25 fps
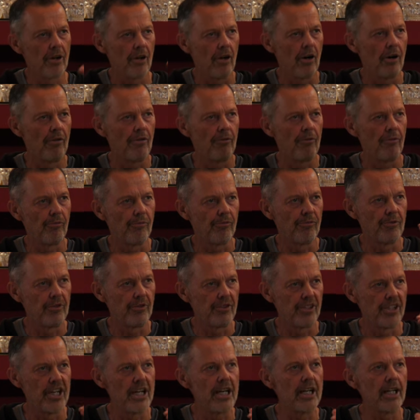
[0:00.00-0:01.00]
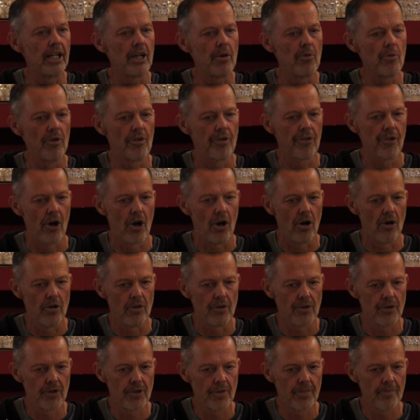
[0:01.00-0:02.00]
of dealing with
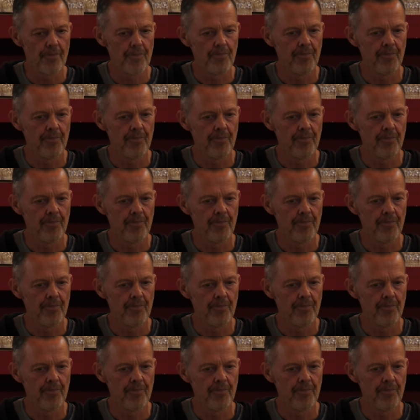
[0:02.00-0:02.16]
those.